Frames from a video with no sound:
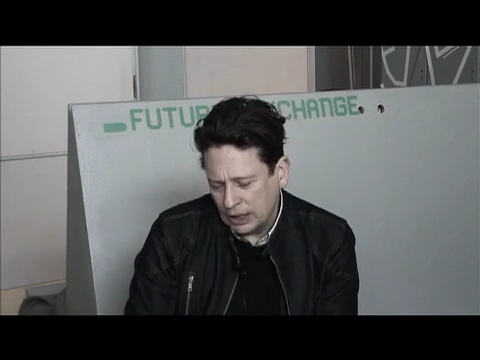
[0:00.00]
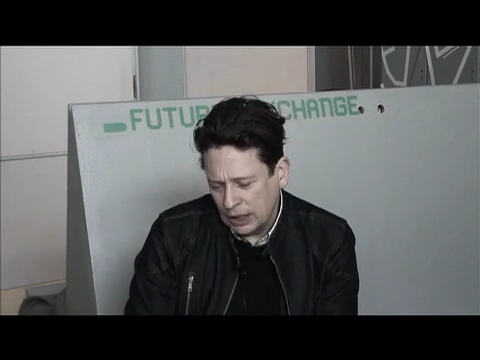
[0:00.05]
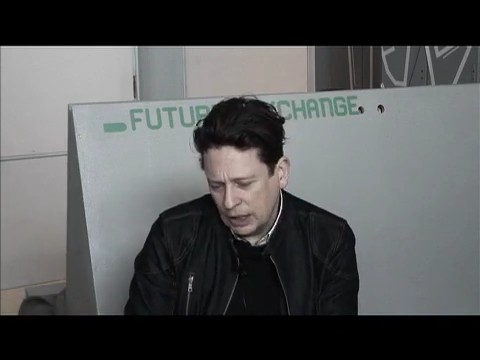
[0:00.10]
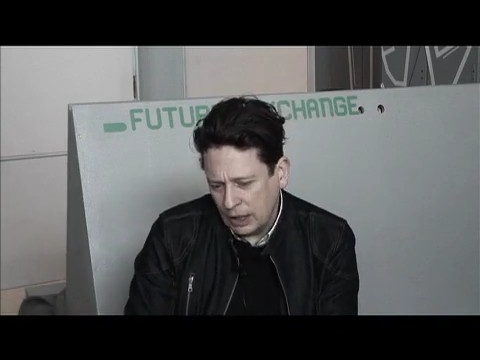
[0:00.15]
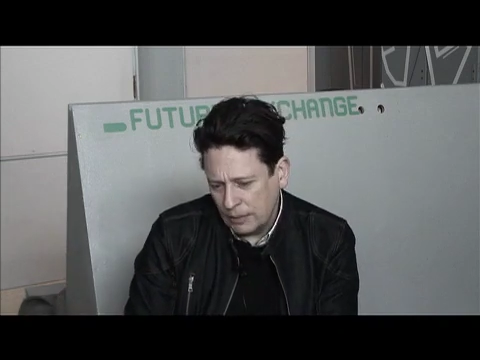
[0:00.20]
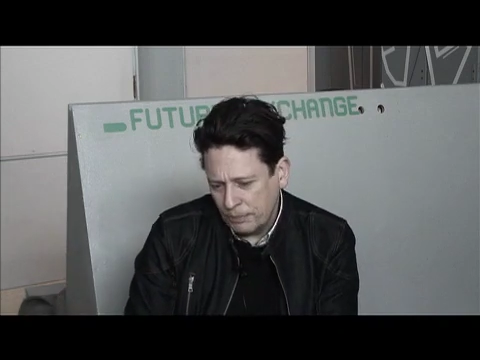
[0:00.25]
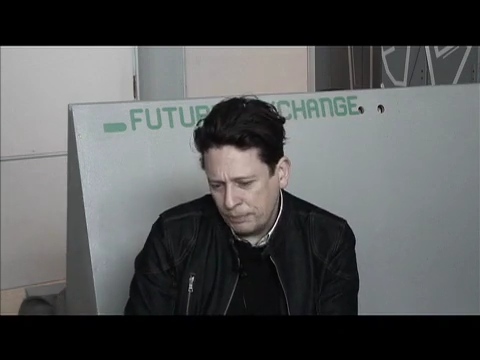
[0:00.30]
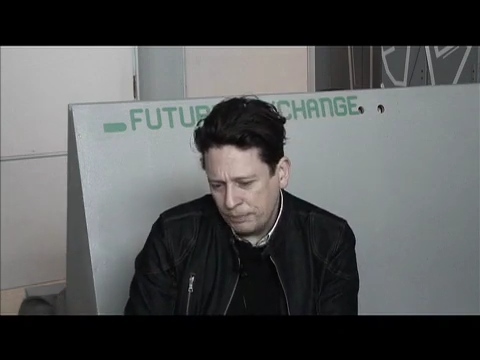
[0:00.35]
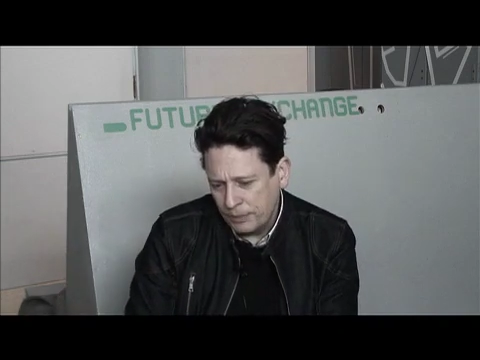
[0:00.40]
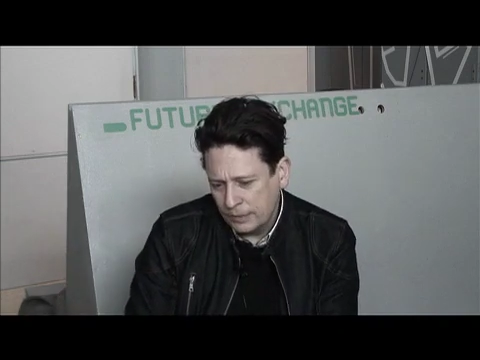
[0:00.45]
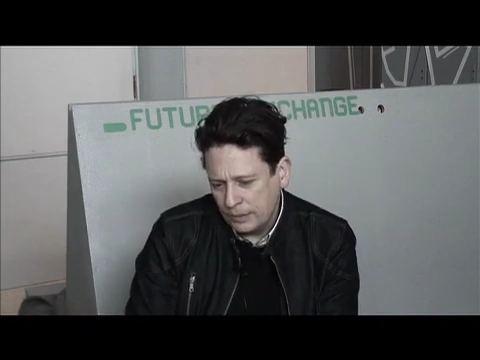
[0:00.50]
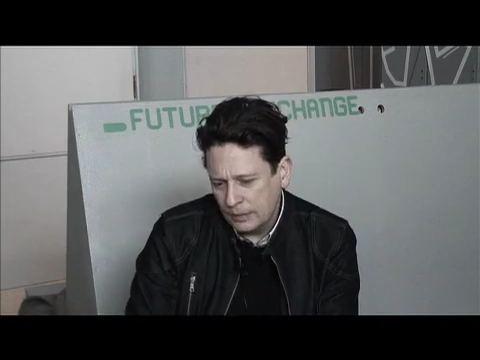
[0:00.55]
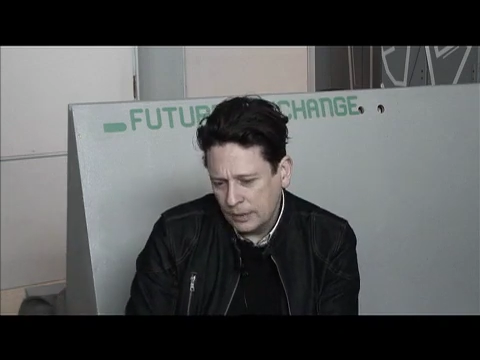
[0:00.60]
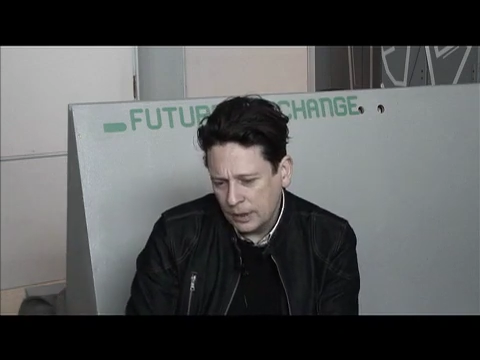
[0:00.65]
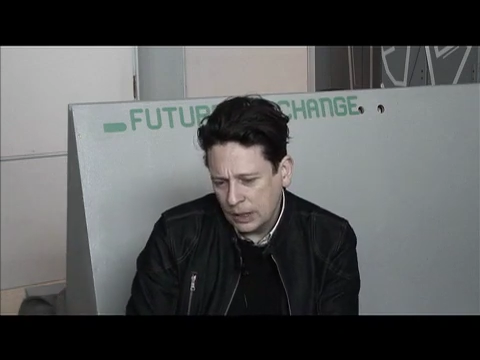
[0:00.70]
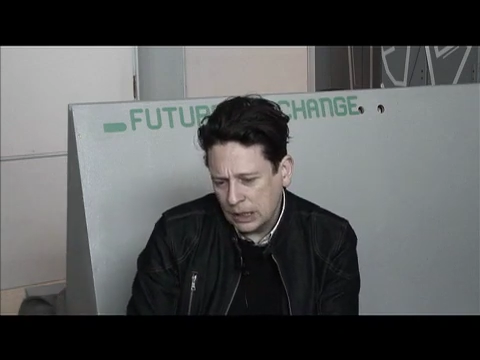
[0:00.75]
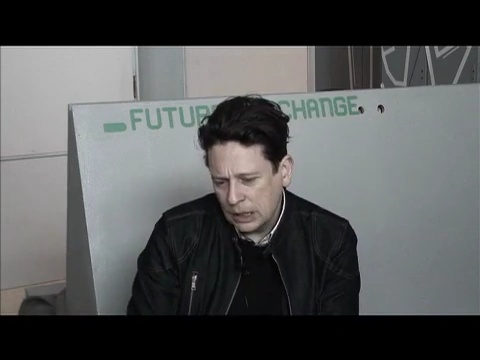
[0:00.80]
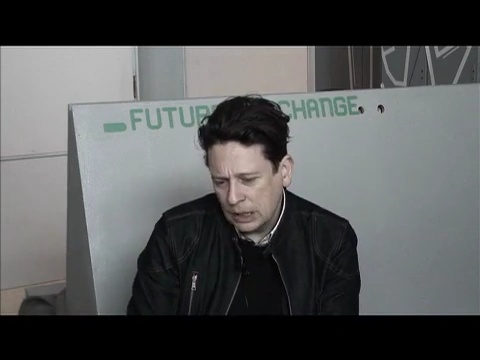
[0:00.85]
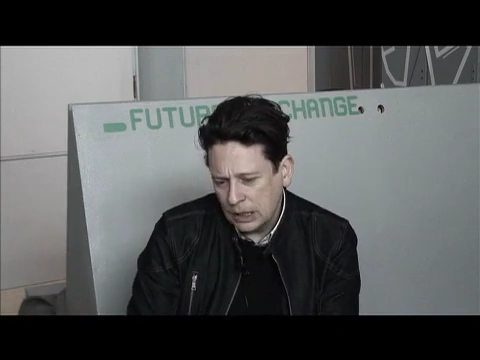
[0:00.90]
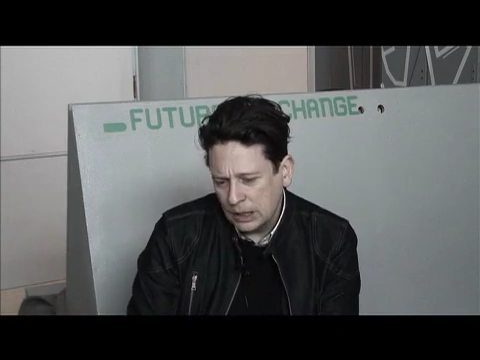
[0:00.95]

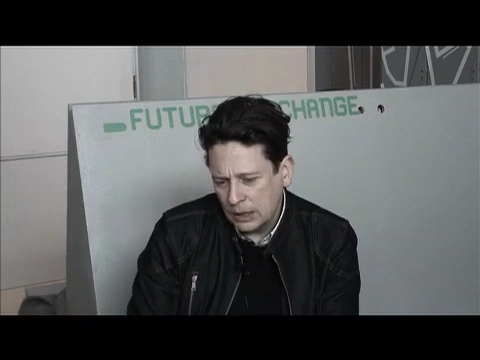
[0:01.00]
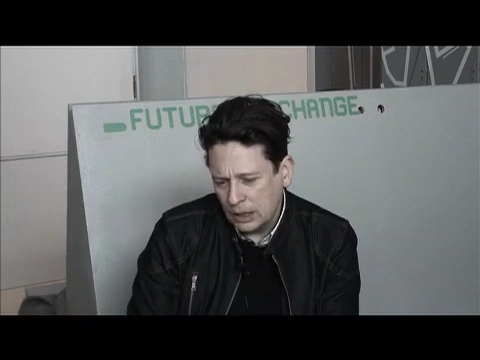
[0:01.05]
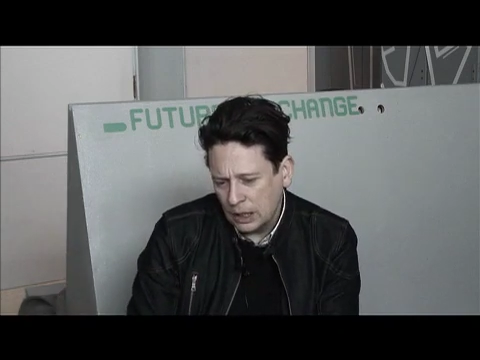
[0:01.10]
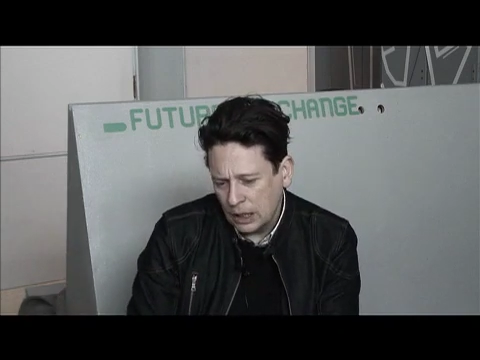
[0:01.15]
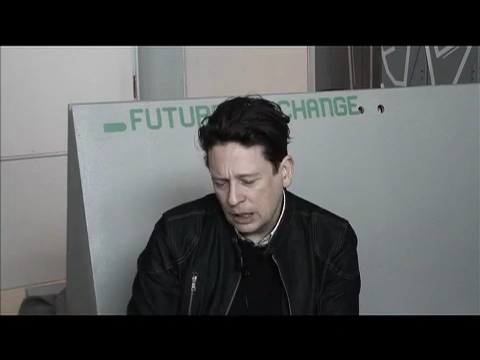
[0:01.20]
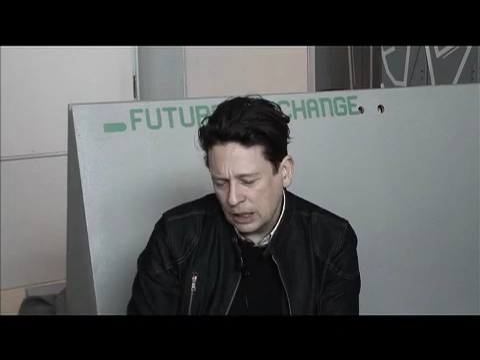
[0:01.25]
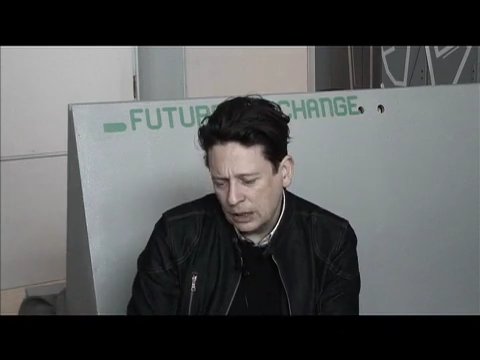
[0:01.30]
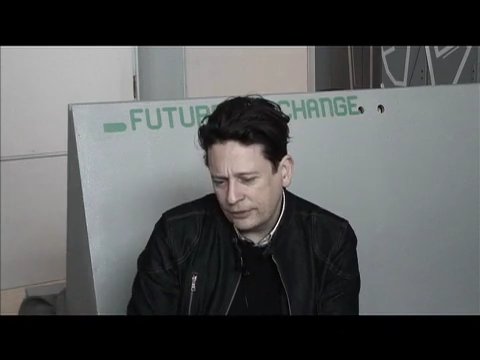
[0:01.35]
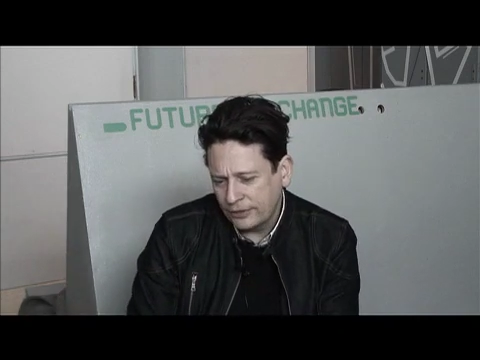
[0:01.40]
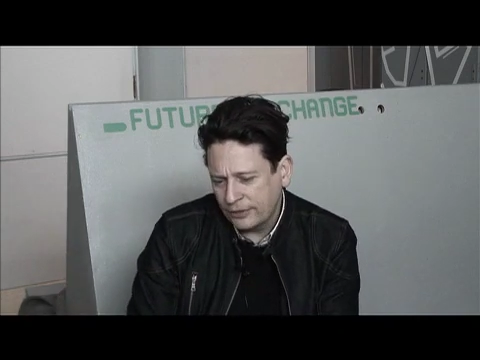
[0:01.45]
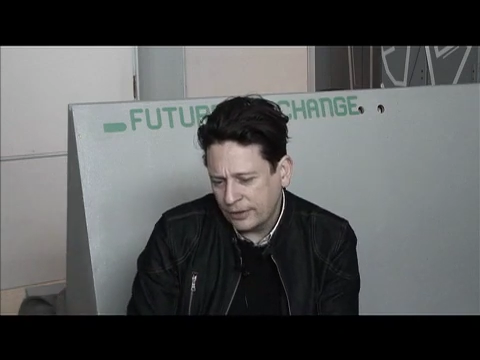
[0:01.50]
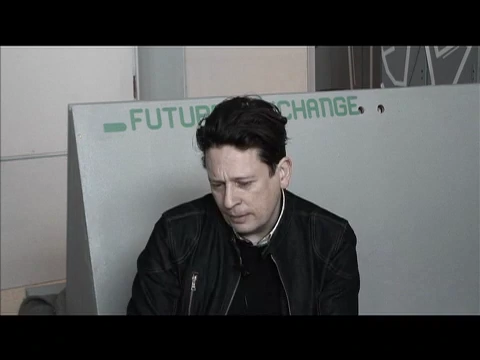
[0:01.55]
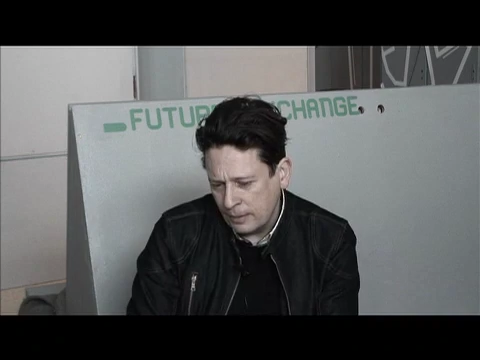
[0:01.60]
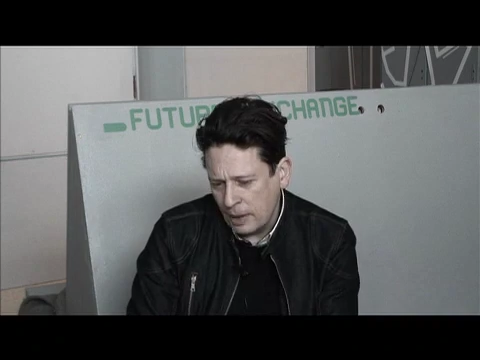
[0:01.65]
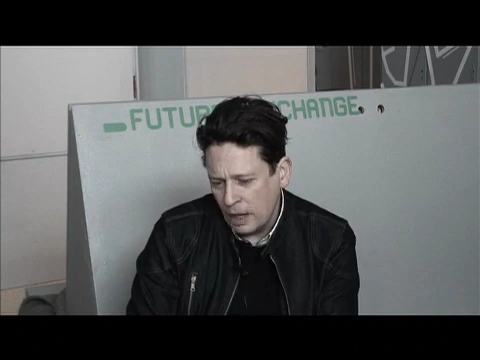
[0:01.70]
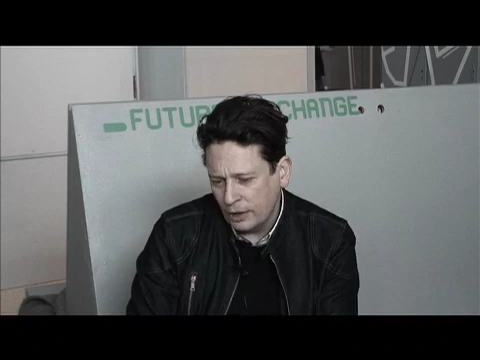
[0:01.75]
some